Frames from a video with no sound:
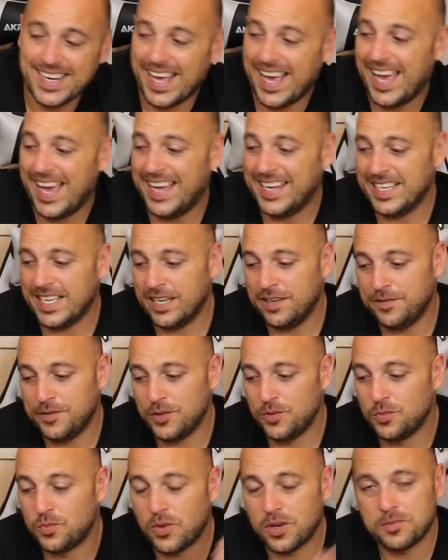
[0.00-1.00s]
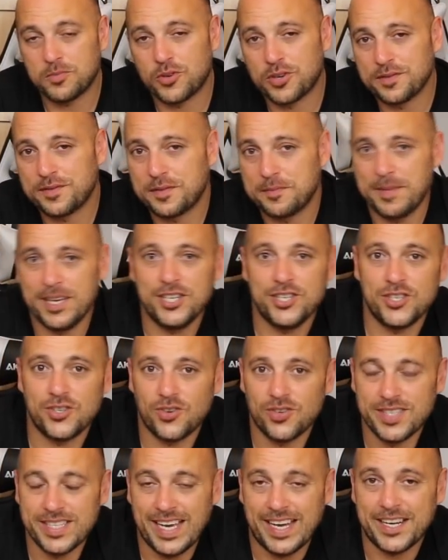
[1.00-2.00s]
And if you want more information
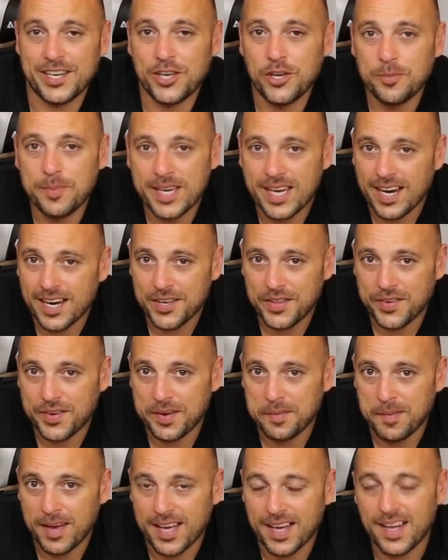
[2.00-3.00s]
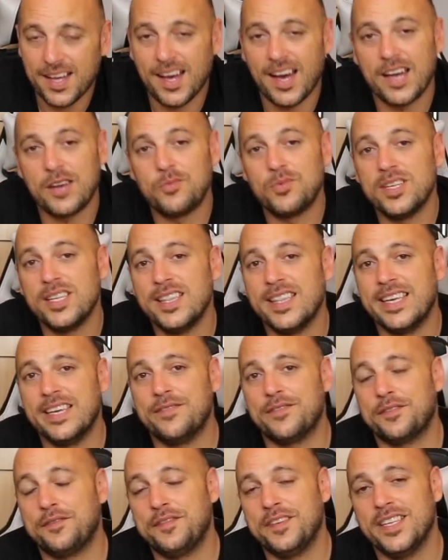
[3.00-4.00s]
on the Anycubic i3 Mega, I will
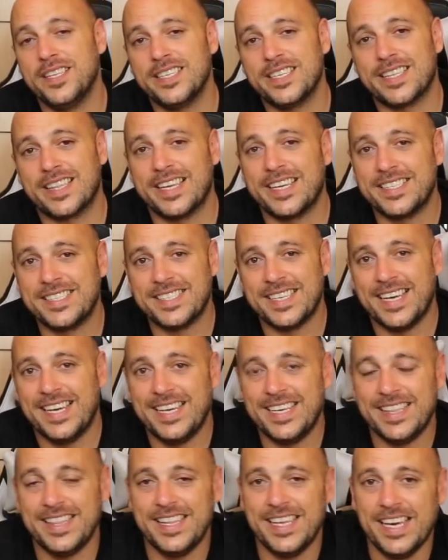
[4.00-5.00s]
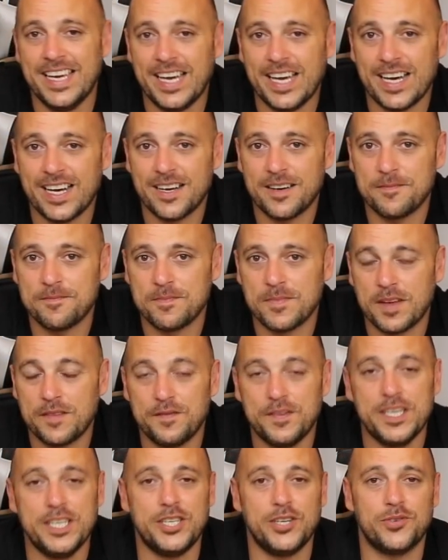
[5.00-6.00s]
leave affiliate links in the um,
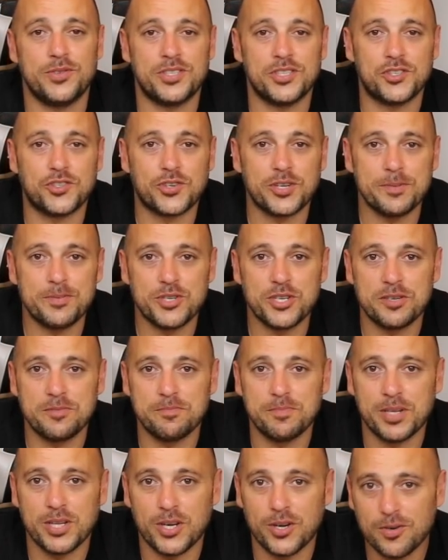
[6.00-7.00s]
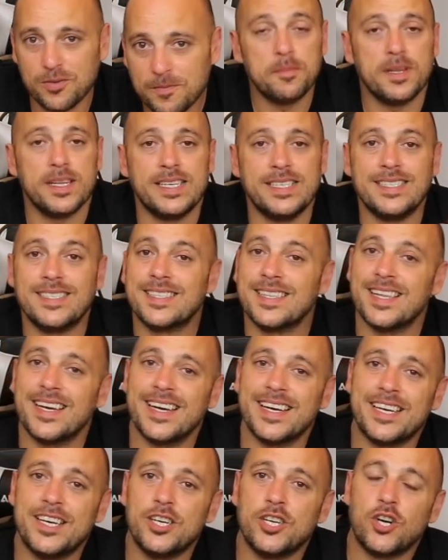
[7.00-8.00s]
video description below. Please
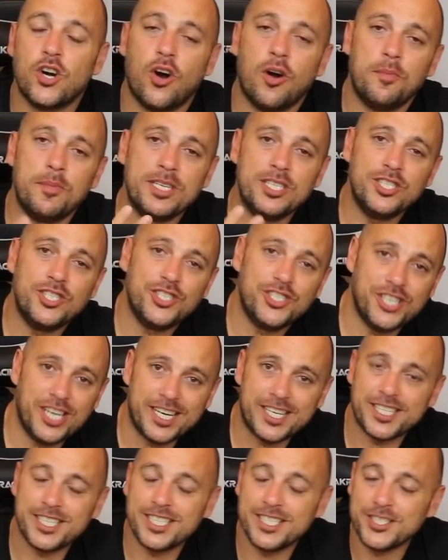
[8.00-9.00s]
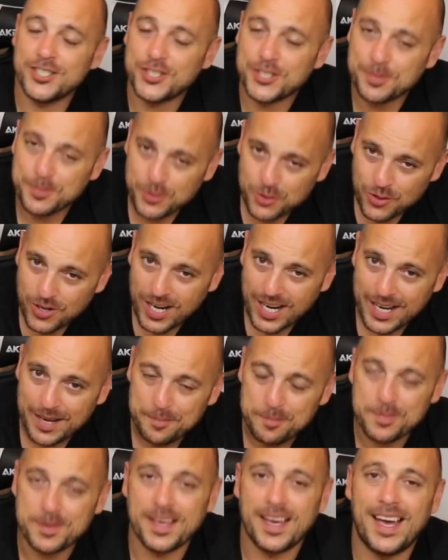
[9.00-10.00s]
like, comment, share,
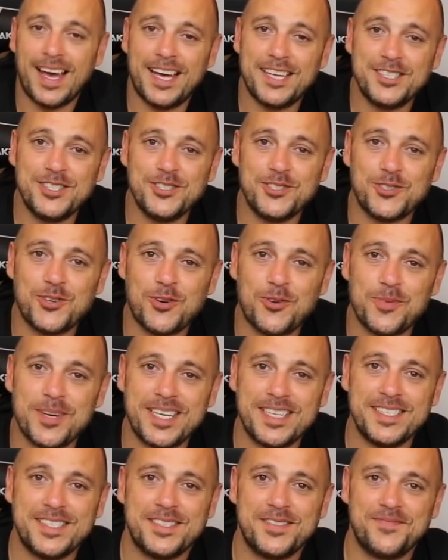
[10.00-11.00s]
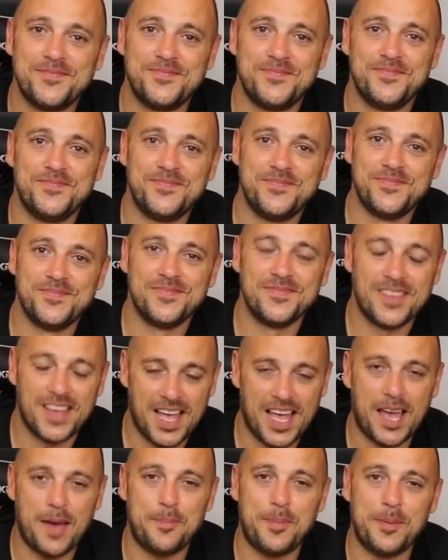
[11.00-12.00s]
subscribe, and as always,
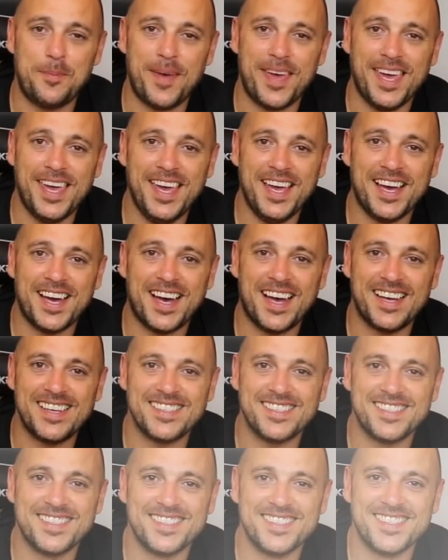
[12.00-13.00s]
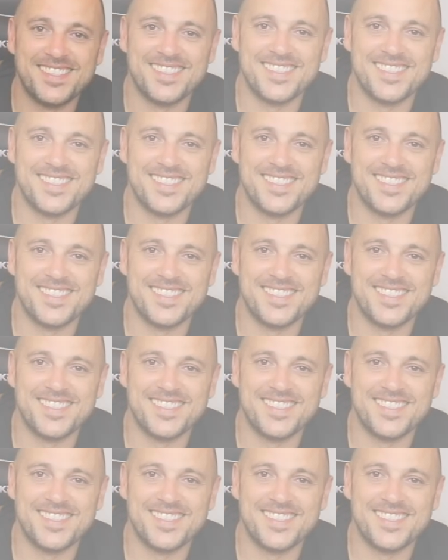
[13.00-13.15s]
Happy making, guys.